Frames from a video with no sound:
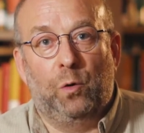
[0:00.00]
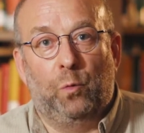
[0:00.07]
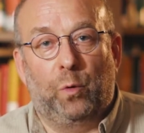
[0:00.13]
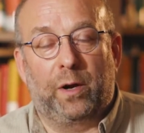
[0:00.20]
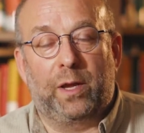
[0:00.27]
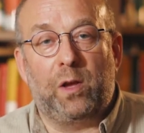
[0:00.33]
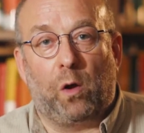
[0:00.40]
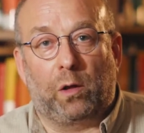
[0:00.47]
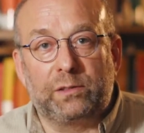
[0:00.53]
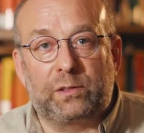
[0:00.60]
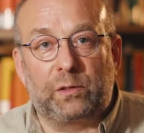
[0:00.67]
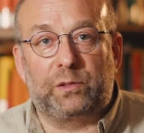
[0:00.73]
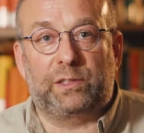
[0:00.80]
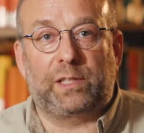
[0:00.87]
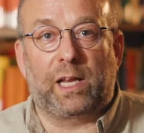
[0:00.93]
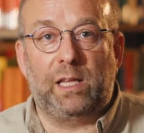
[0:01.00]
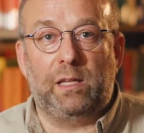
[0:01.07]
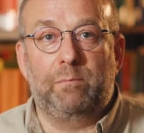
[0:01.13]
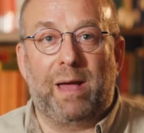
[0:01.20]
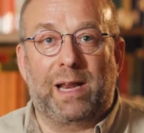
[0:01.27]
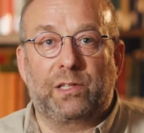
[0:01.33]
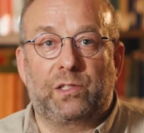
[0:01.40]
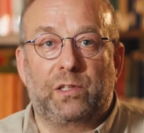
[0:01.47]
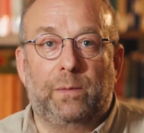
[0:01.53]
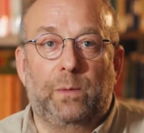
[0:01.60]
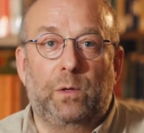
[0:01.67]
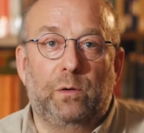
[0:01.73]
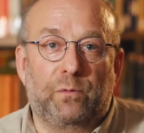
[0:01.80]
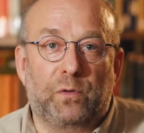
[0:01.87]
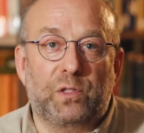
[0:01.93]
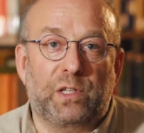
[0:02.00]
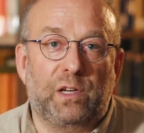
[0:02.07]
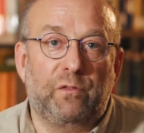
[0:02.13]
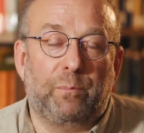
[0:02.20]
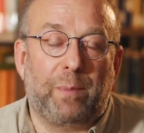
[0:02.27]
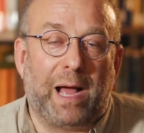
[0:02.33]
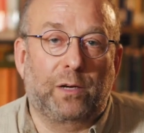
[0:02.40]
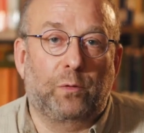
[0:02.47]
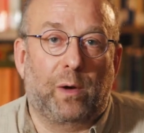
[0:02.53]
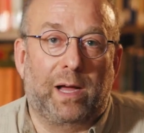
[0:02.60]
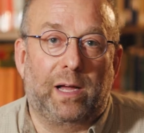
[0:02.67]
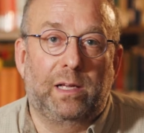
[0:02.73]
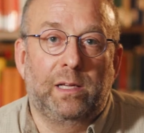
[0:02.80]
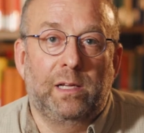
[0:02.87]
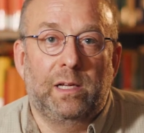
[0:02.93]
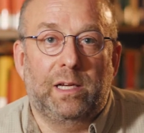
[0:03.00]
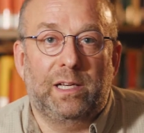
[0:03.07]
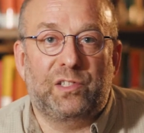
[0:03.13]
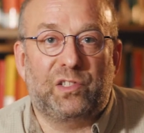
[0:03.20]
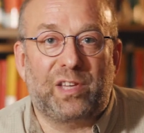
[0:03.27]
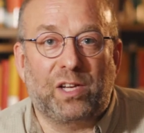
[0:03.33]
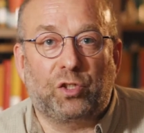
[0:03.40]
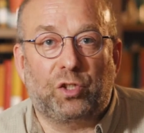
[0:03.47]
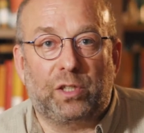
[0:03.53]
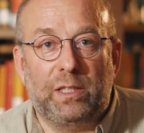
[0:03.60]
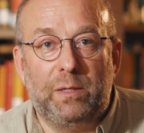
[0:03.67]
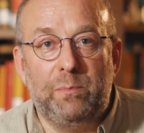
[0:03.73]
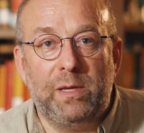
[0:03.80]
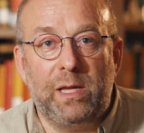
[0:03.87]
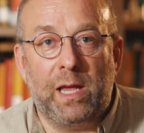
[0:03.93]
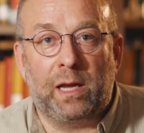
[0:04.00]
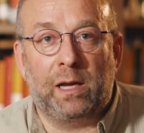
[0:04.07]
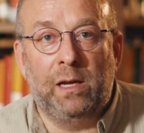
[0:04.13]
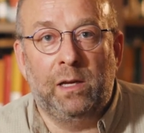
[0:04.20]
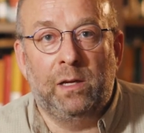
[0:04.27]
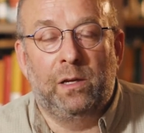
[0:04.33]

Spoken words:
where he also studied medicine, the University of Padua essentially being